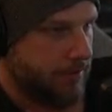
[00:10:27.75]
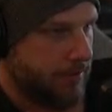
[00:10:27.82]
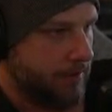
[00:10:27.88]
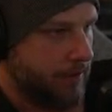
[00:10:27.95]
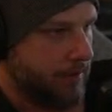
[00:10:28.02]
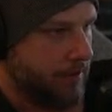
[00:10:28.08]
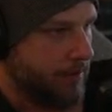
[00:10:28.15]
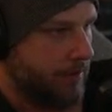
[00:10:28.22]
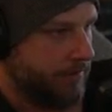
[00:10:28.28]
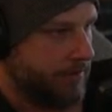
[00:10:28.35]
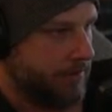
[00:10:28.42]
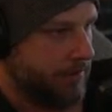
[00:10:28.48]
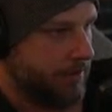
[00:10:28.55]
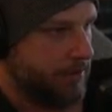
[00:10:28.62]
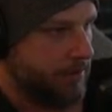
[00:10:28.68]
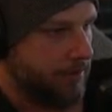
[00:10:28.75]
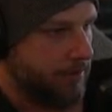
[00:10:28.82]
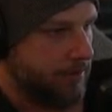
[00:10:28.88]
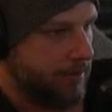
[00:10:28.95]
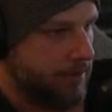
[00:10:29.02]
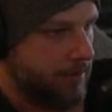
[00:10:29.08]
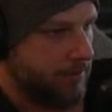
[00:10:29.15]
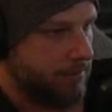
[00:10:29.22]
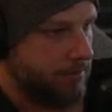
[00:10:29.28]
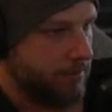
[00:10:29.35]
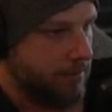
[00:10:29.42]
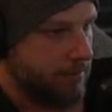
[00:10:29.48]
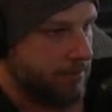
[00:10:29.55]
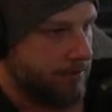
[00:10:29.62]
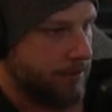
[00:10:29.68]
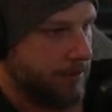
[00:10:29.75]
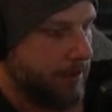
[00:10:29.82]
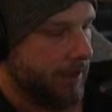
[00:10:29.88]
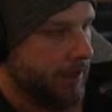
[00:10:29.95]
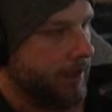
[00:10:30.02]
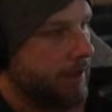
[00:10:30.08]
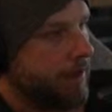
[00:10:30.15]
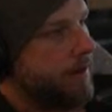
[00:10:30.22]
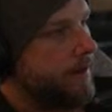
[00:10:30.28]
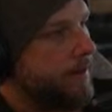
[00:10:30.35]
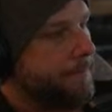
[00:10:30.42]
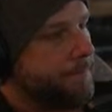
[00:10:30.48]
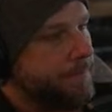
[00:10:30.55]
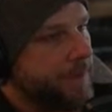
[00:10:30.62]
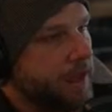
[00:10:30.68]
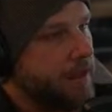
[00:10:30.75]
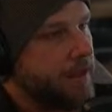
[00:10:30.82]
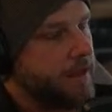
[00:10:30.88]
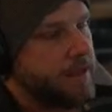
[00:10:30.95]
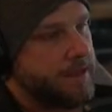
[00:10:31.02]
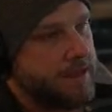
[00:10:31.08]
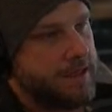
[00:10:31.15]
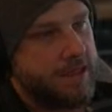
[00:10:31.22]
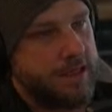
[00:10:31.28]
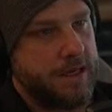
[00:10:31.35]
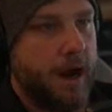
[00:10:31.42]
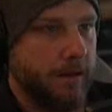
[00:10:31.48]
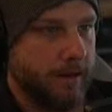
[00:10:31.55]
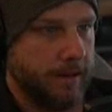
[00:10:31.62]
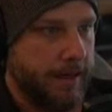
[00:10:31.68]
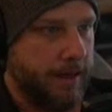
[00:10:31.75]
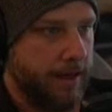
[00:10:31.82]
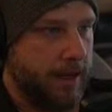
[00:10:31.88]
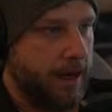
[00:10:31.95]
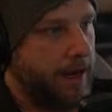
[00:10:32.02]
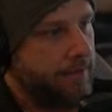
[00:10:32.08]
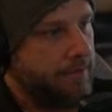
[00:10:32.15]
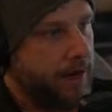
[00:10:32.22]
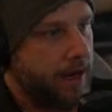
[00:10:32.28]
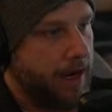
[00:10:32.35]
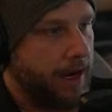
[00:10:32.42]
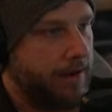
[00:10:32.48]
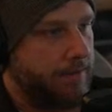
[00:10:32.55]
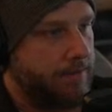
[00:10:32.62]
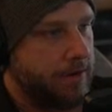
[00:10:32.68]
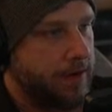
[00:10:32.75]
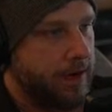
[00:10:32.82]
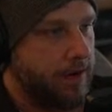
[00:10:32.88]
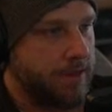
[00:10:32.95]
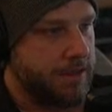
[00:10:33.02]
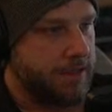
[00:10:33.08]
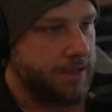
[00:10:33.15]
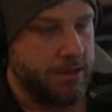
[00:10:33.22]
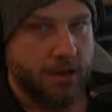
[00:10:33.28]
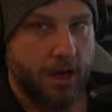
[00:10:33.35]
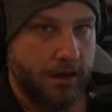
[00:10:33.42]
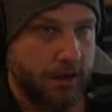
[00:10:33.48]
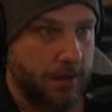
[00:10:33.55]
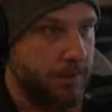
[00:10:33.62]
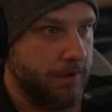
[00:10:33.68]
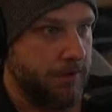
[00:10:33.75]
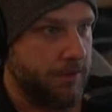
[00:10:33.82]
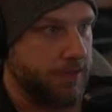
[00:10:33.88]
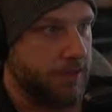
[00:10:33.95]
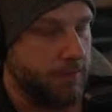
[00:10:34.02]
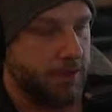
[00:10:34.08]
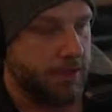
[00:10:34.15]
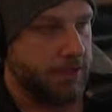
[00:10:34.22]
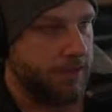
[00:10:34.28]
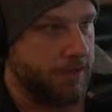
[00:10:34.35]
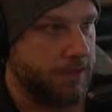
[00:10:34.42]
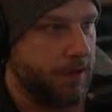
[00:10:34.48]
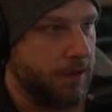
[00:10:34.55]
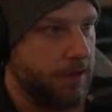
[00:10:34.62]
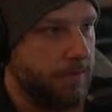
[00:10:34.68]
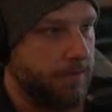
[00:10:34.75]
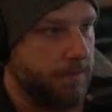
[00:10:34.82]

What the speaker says: And then obviously it turns into the roads and things. Like this is Dolly. And I have never seen Dolly produce an image this good.